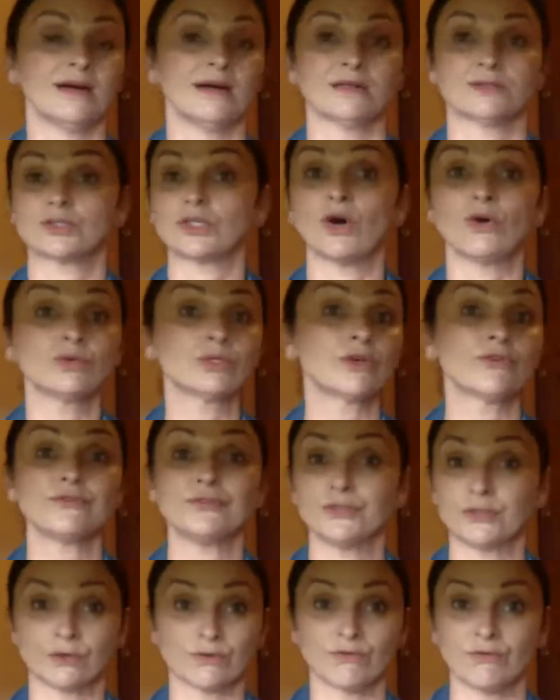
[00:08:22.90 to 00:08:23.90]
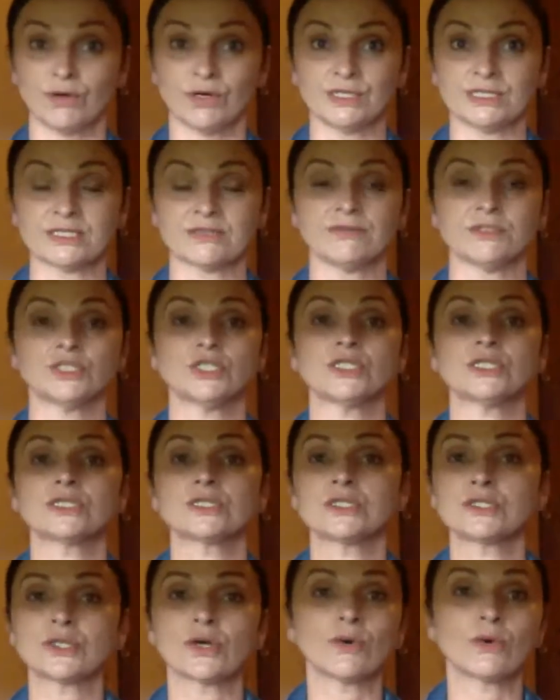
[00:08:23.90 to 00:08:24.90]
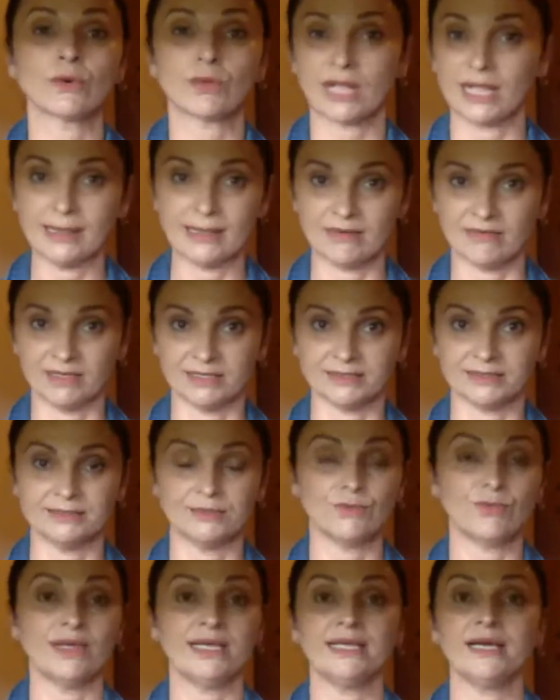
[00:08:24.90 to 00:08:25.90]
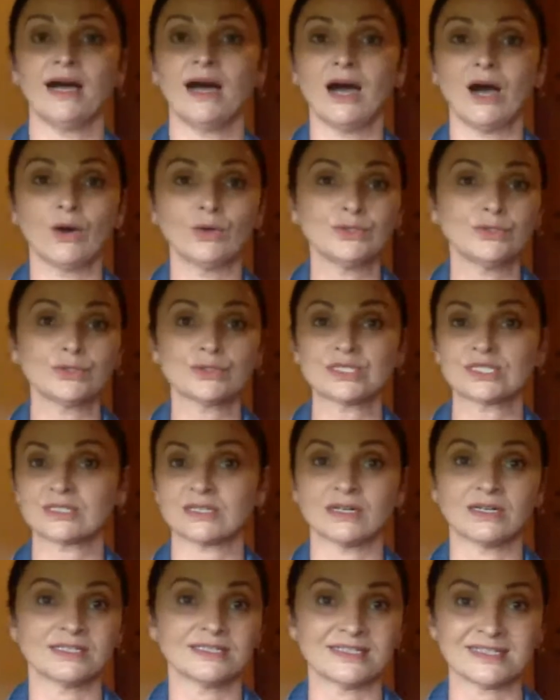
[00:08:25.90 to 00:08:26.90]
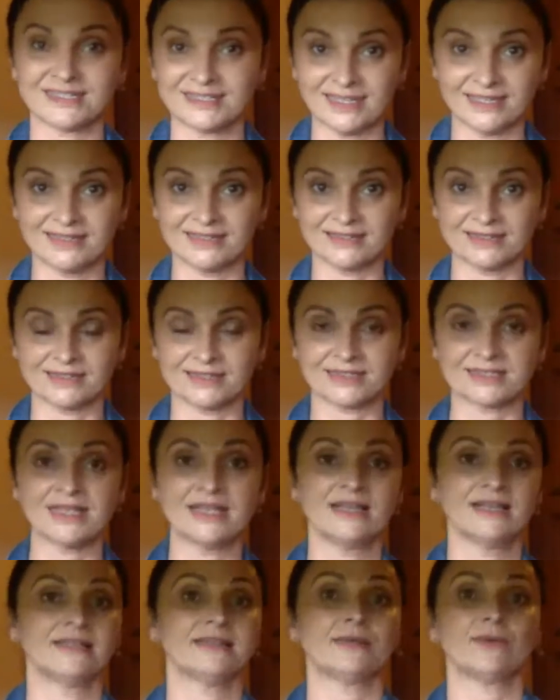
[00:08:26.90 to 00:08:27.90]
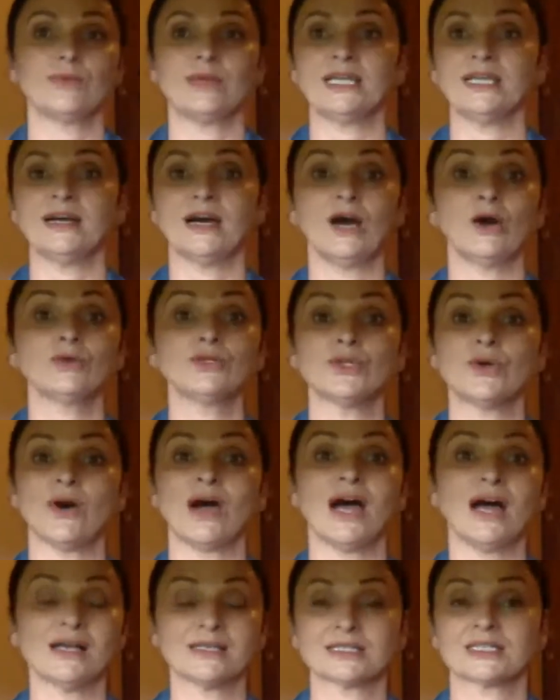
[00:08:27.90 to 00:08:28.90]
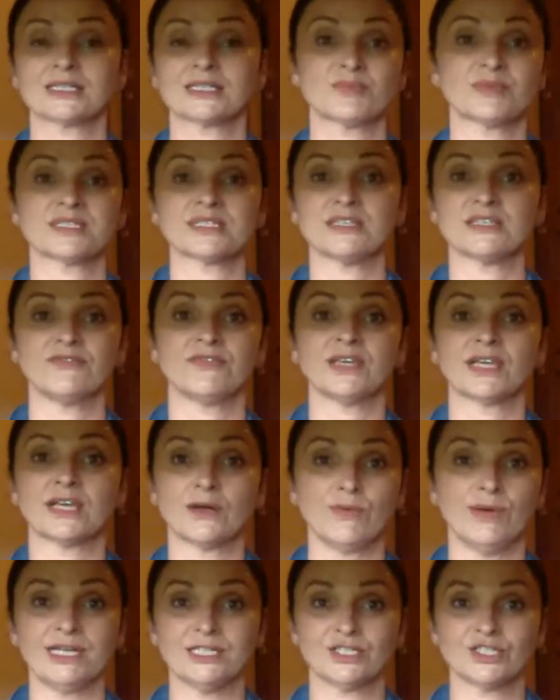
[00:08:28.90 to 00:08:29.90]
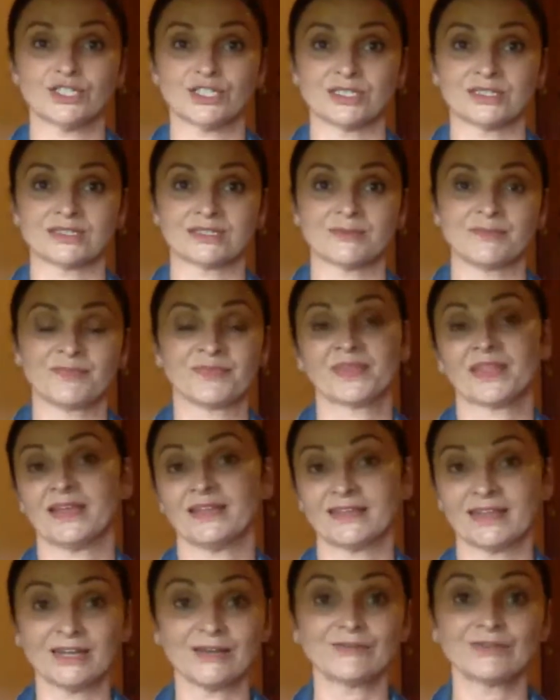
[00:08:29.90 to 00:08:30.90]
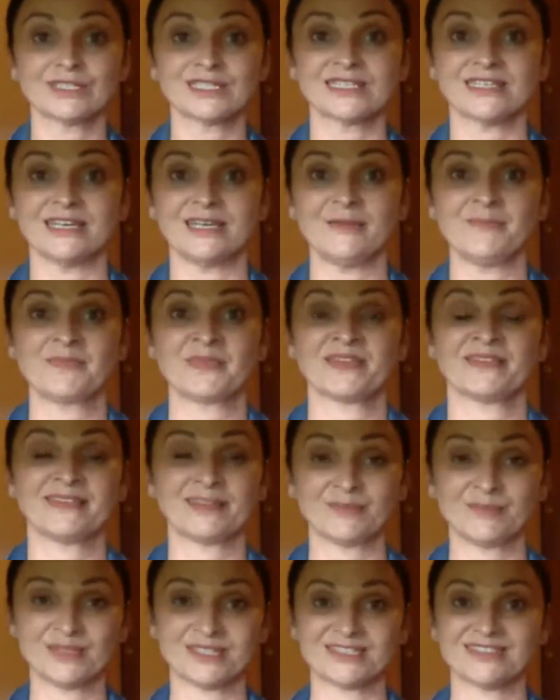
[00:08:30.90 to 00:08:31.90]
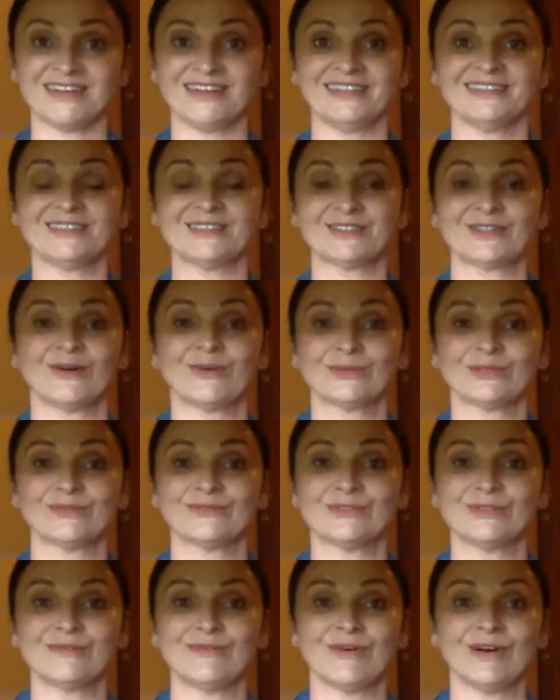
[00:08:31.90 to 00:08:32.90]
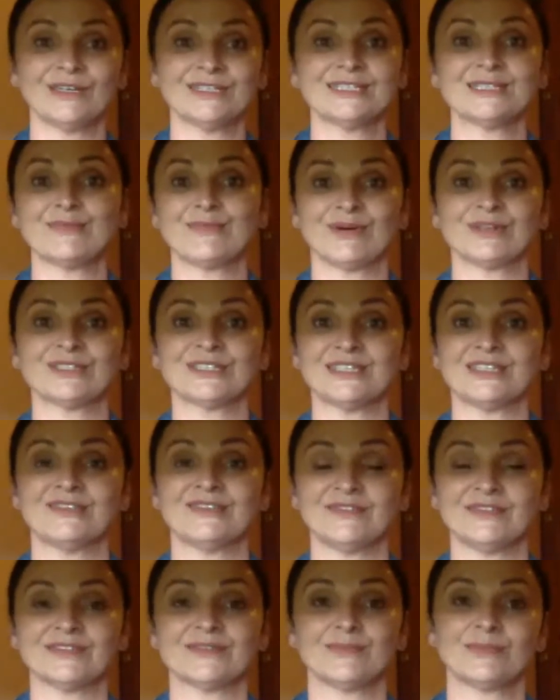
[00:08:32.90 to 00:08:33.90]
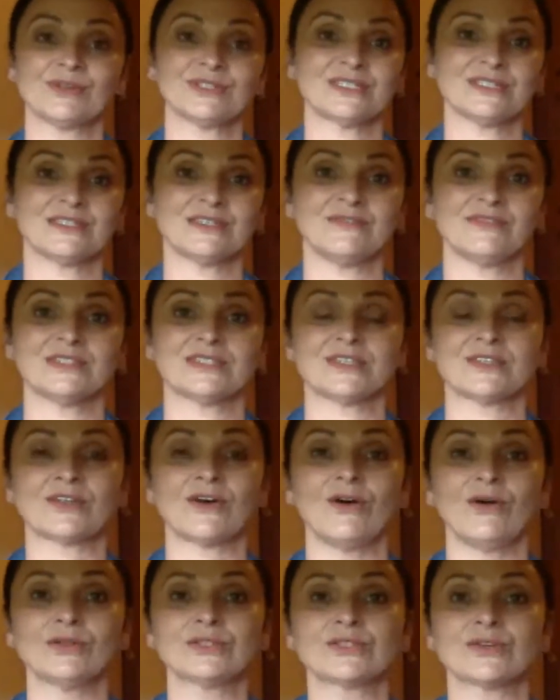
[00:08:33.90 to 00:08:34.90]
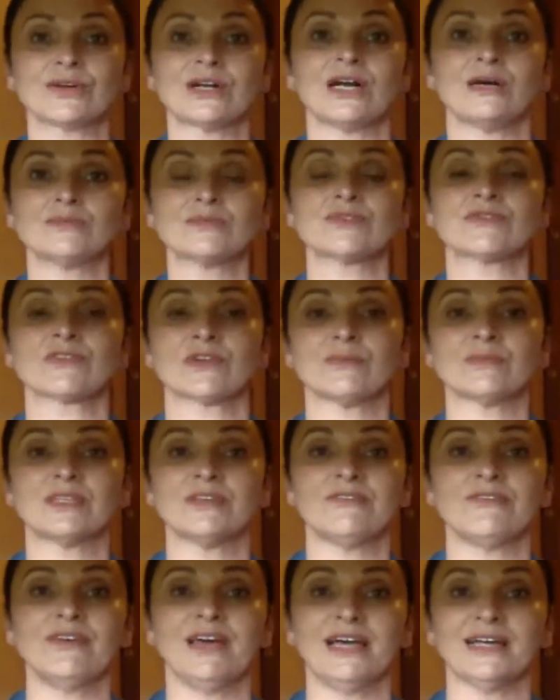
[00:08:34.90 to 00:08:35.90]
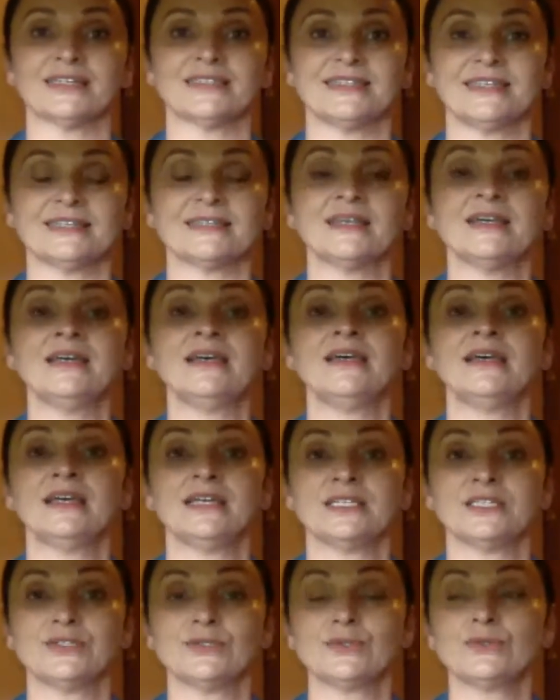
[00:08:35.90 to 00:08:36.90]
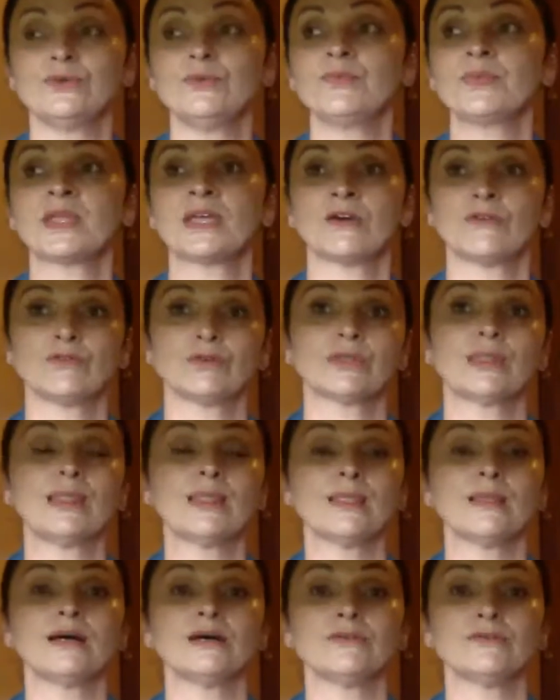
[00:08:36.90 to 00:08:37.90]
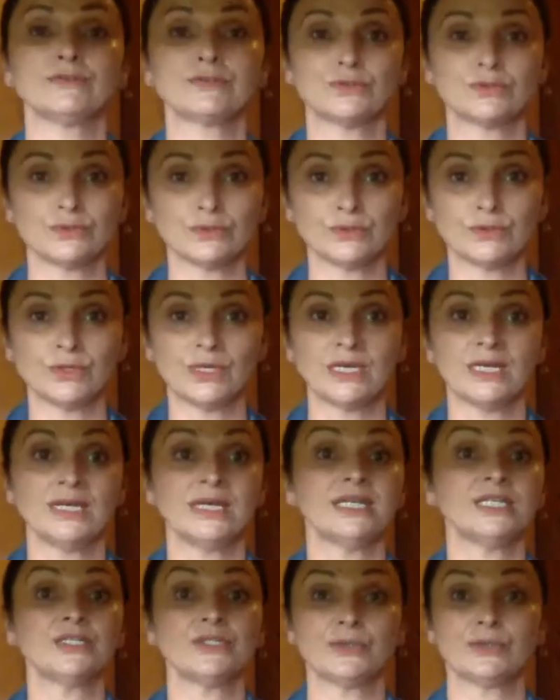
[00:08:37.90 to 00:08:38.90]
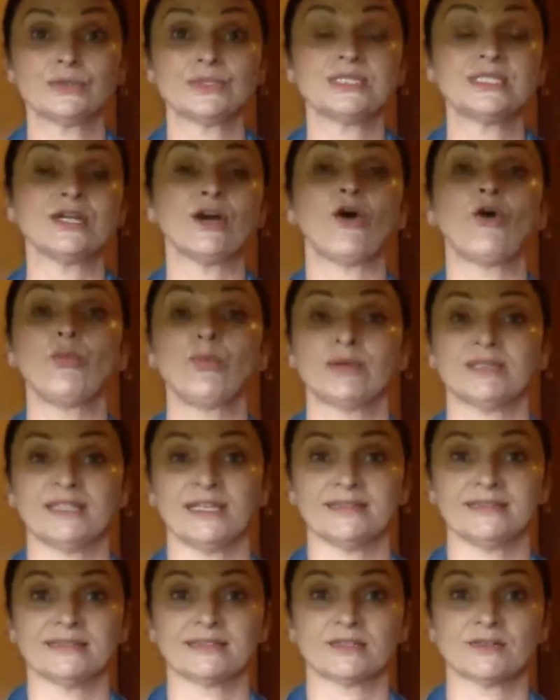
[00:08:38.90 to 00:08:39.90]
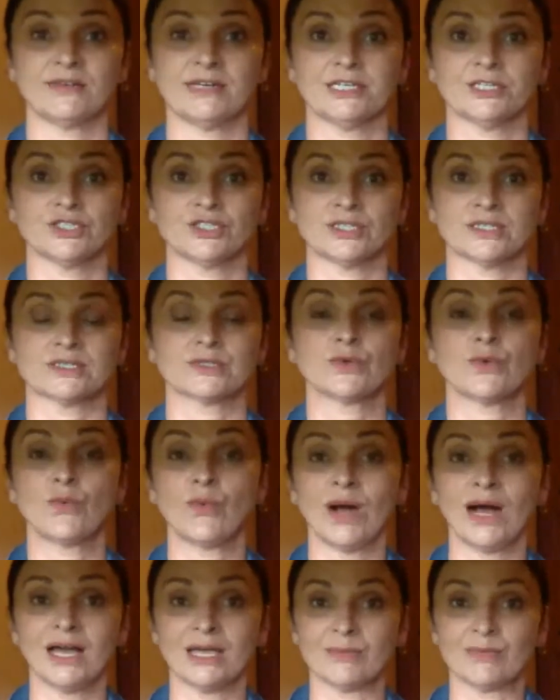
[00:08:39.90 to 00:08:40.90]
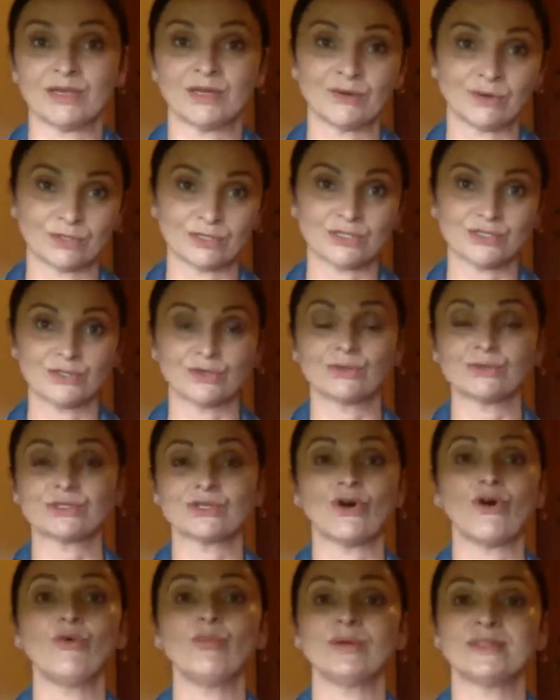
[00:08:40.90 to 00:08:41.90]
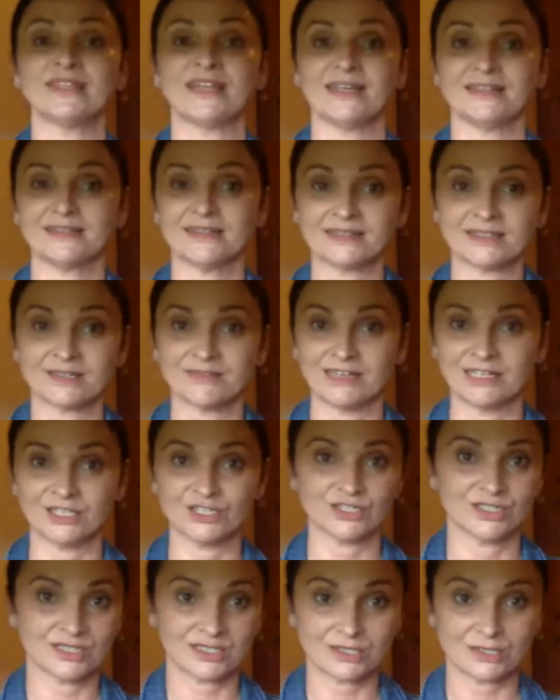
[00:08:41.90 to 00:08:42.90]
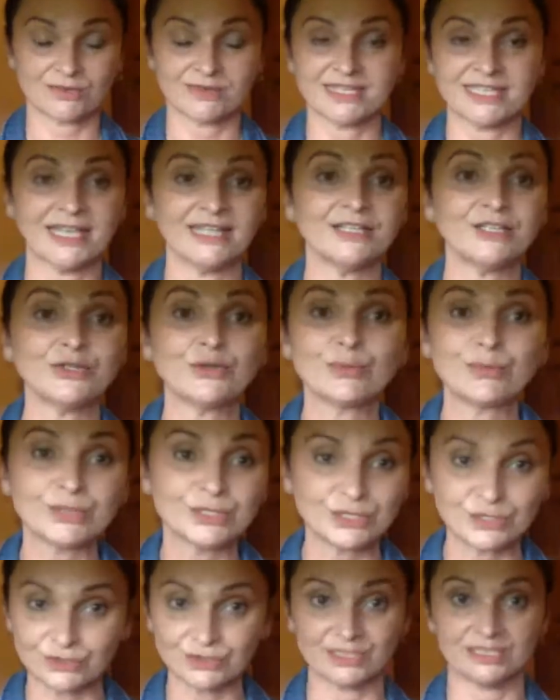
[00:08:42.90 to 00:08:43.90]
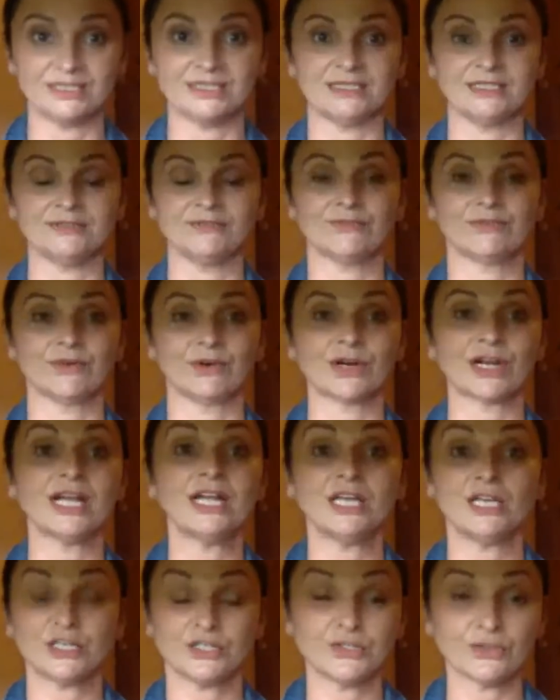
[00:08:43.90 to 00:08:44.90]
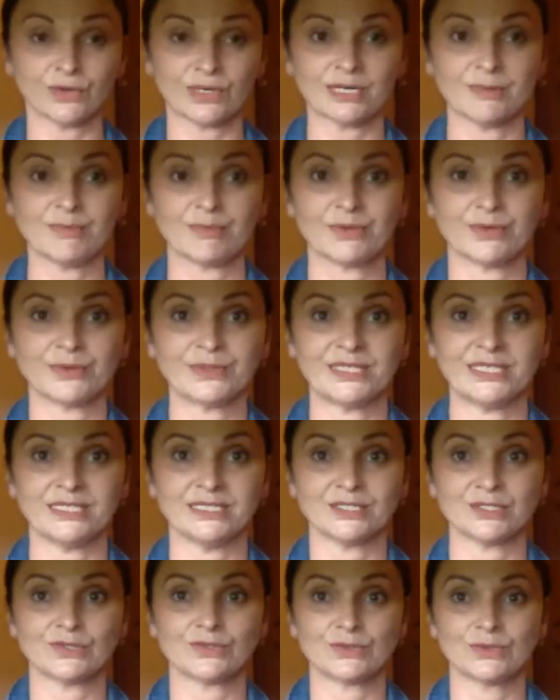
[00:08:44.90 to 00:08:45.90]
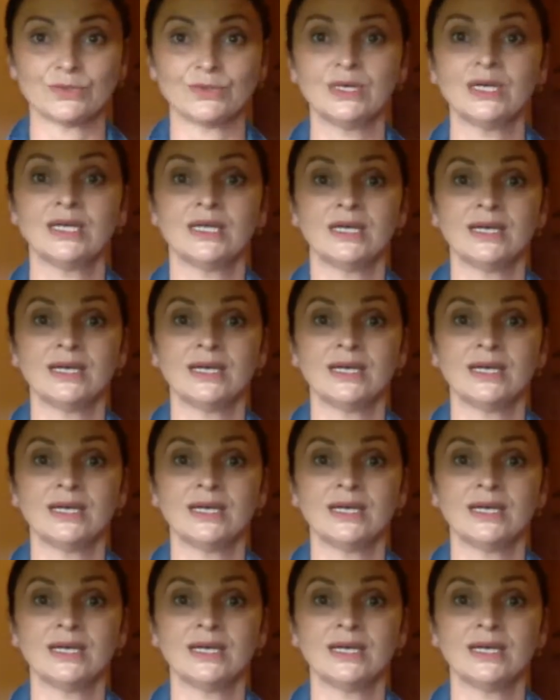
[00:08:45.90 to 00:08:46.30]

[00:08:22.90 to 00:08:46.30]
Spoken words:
a tone of your voice, which is so relevant. The way how you start a sentence, the way how you ask specific questions. And I would say that beside the tone of the voice, the positivism also comes from the fact that you would love to use the open-ended questions. Why? Because those open-ended questions create the opportunity for your employees to